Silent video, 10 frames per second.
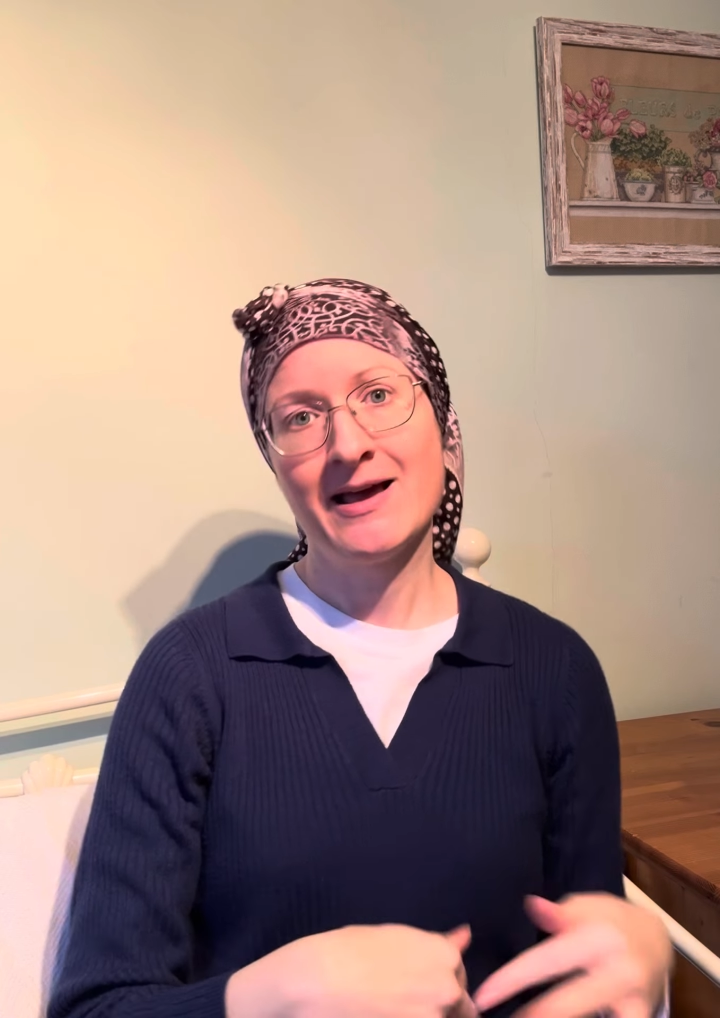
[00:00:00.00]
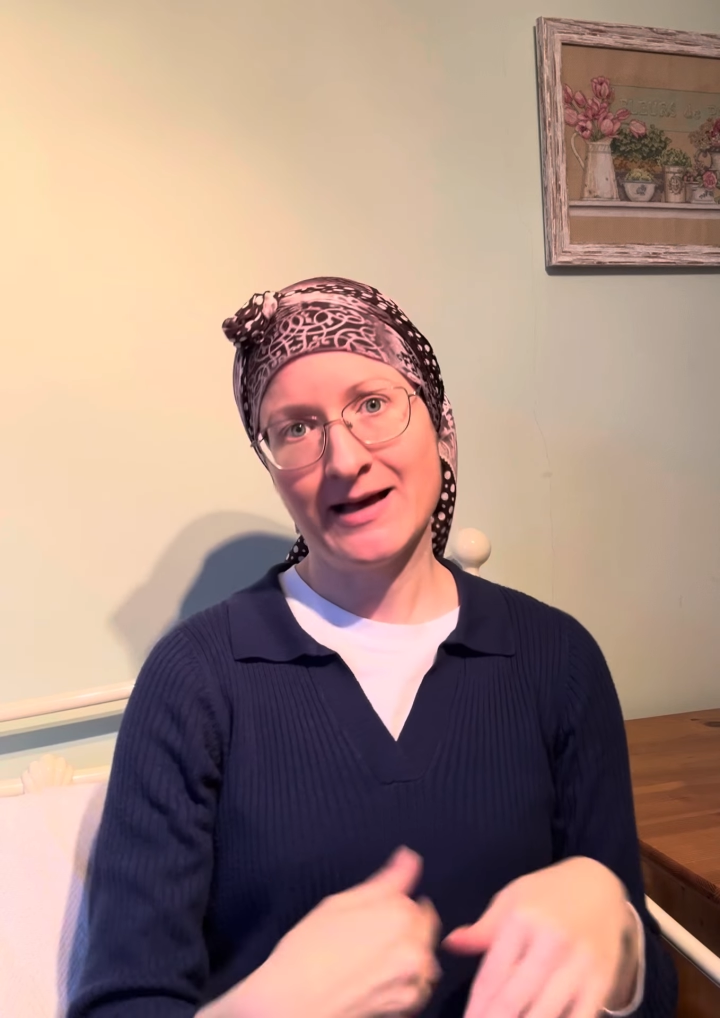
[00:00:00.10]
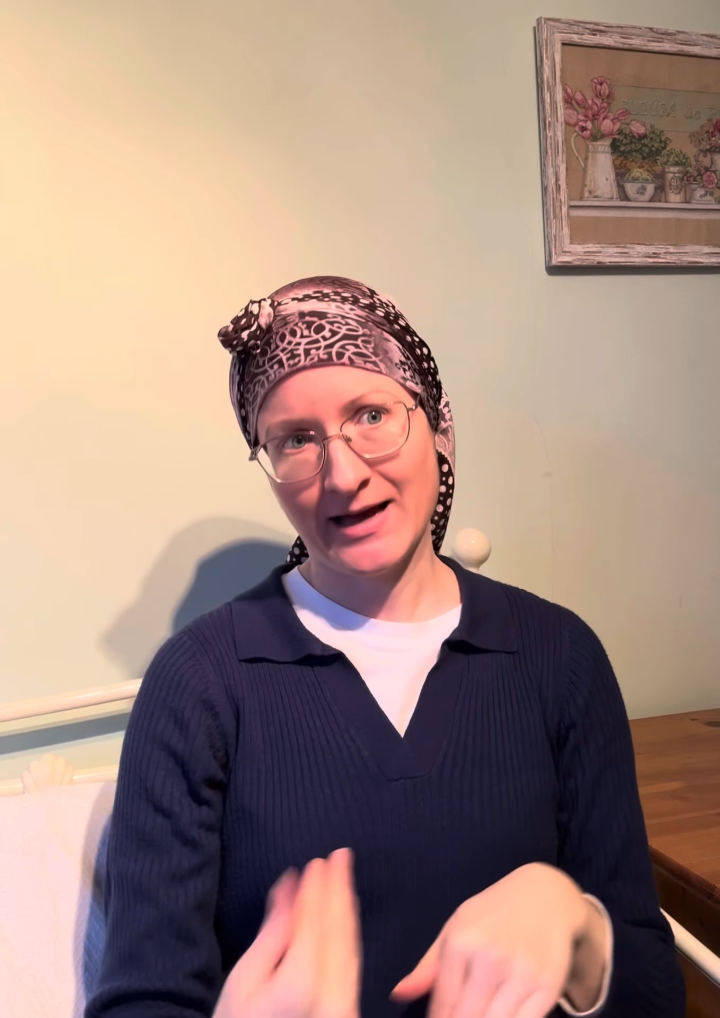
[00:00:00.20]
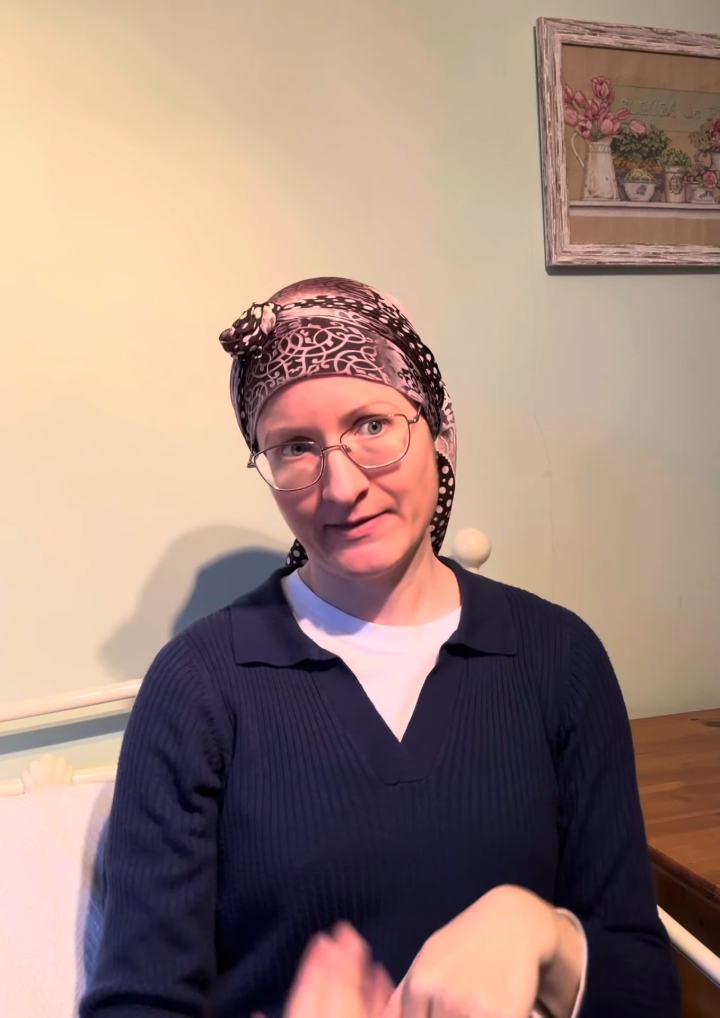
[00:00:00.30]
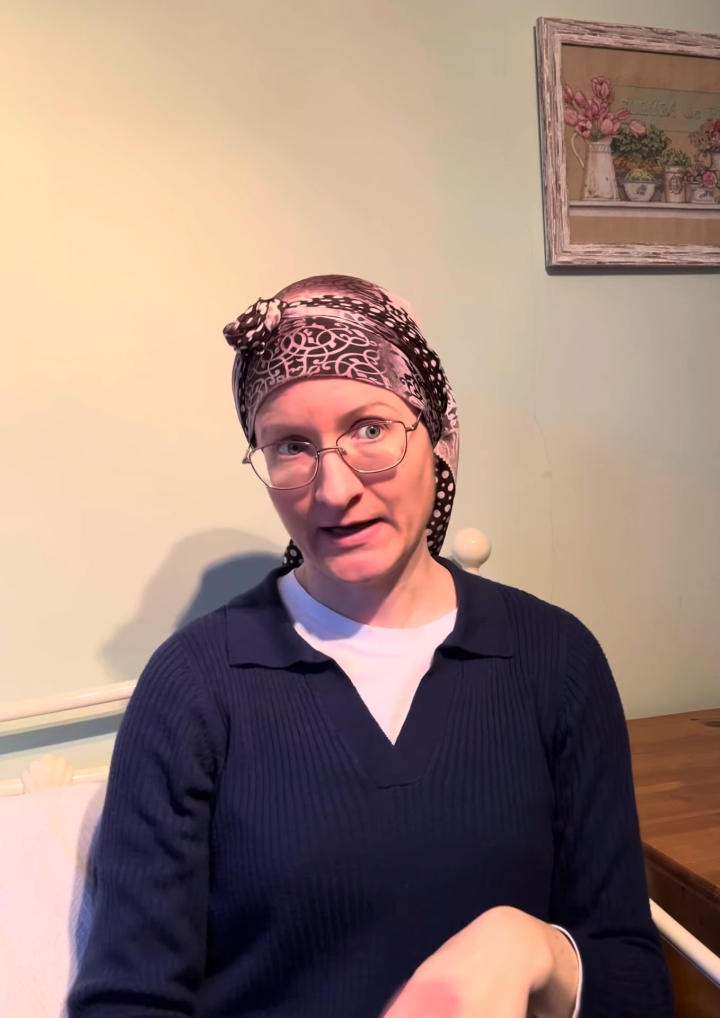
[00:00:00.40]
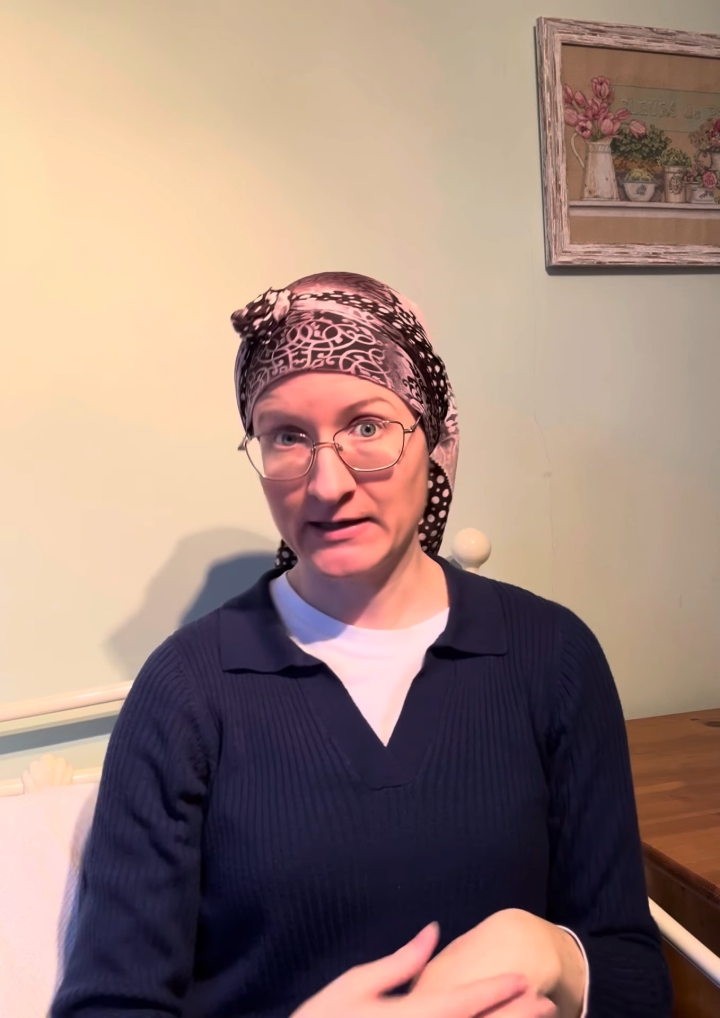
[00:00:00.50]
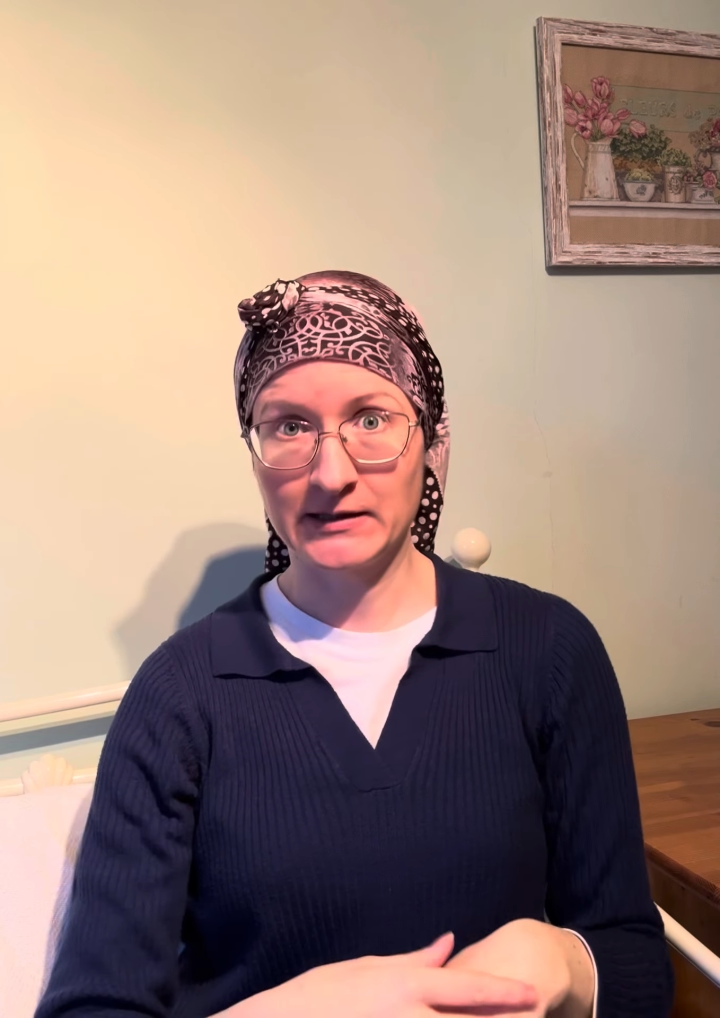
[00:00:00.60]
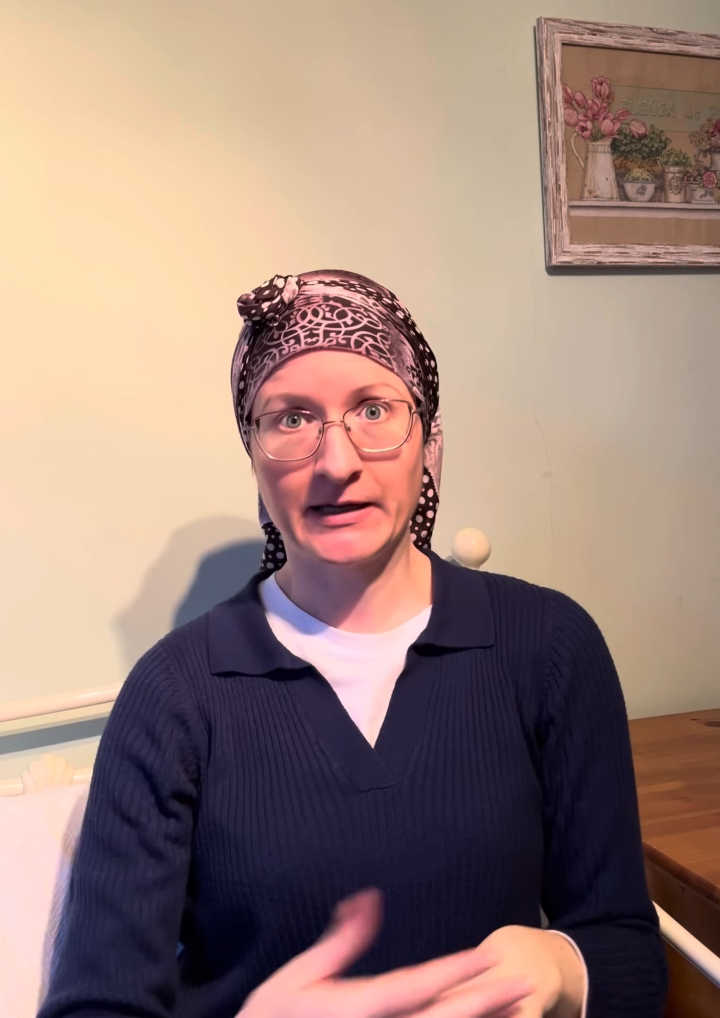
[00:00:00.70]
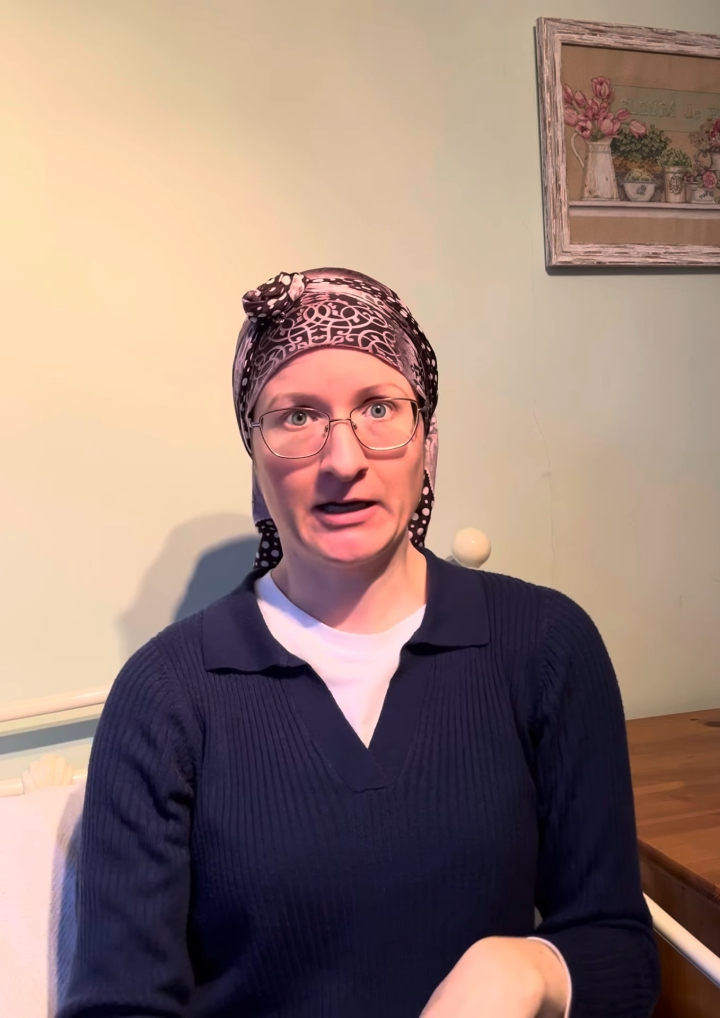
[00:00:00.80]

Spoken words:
and then get